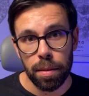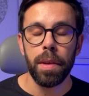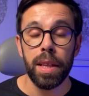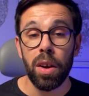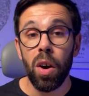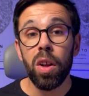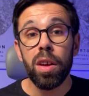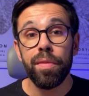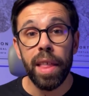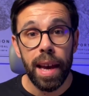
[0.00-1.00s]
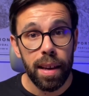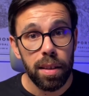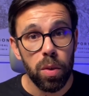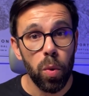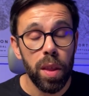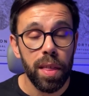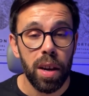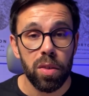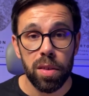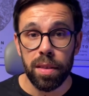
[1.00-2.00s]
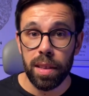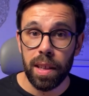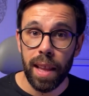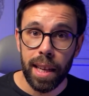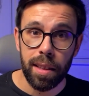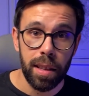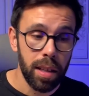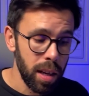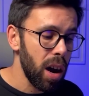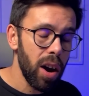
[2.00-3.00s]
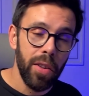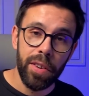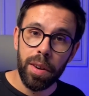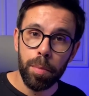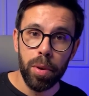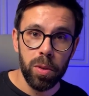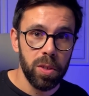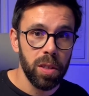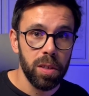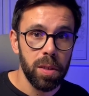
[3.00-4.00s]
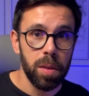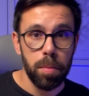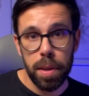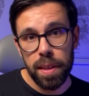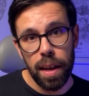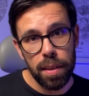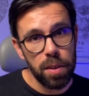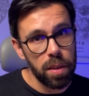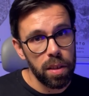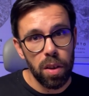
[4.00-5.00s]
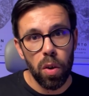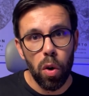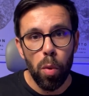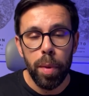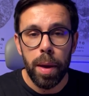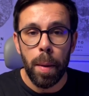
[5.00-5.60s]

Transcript: And all of that without neglecting other approaches besides the OOP.